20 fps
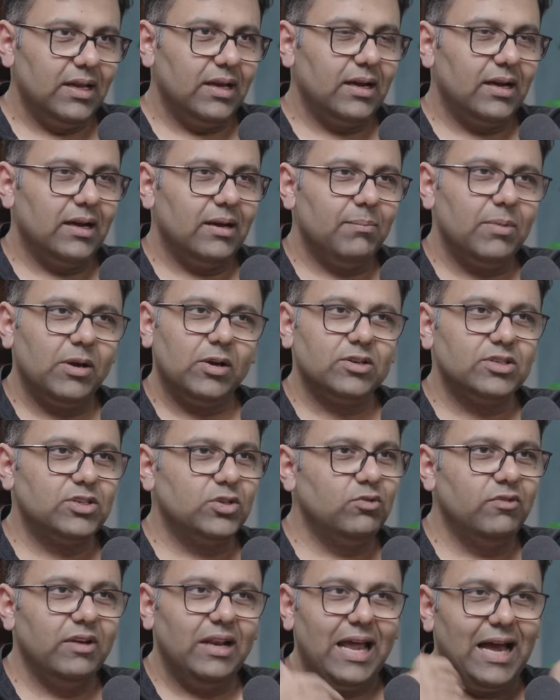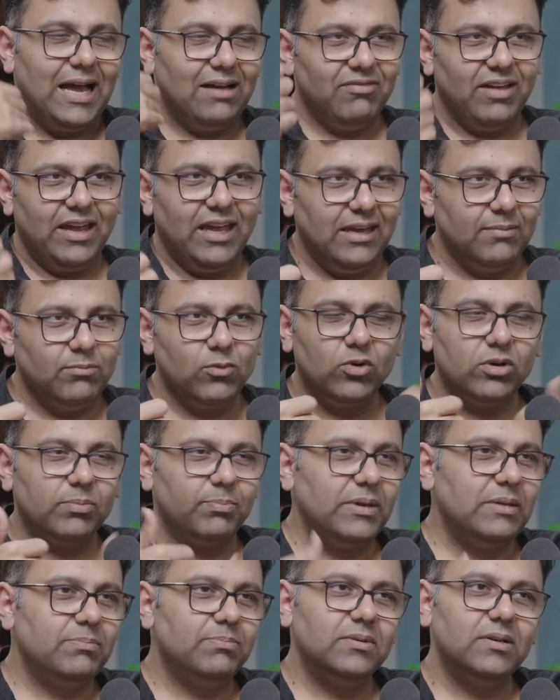uh, because you will have A, more
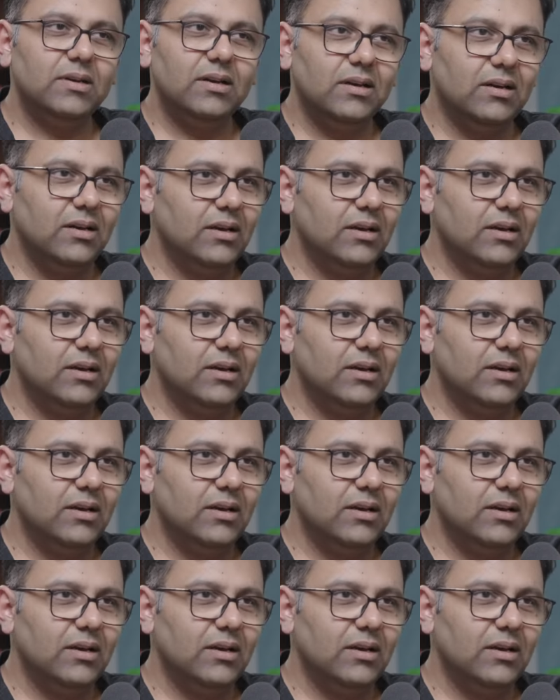people,